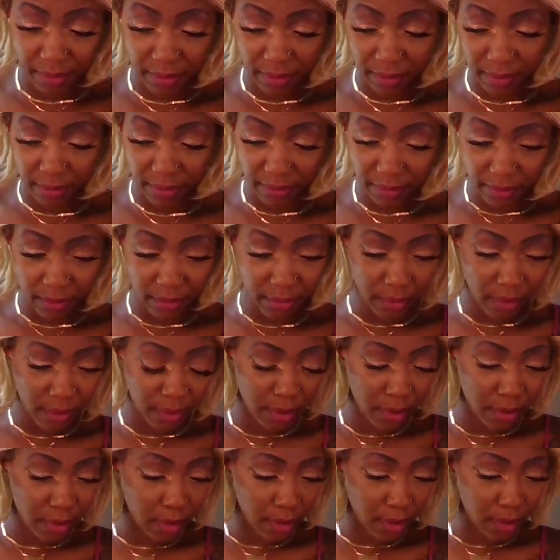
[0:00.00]

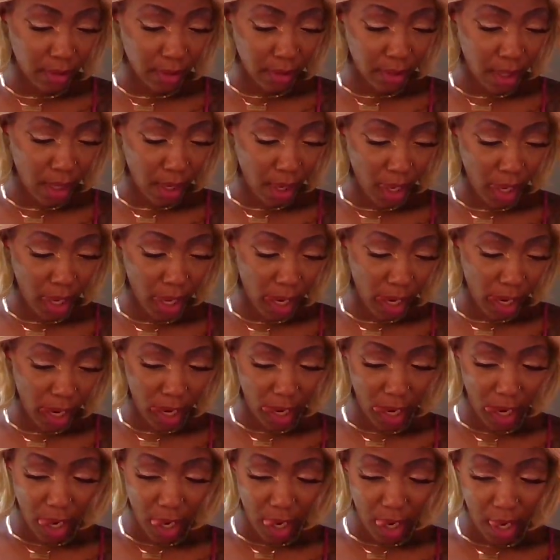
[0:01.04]

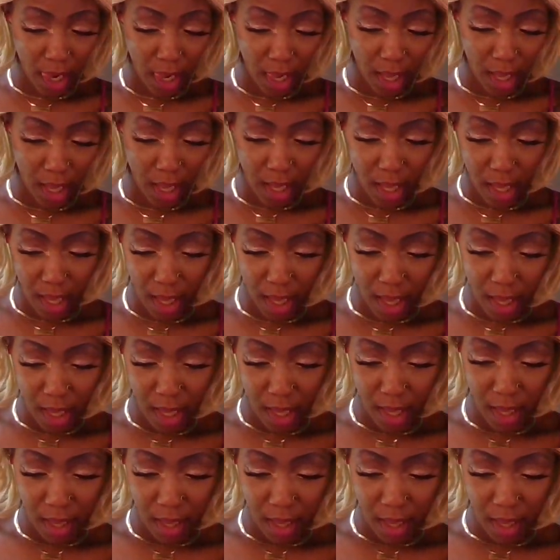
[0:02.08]
(silence)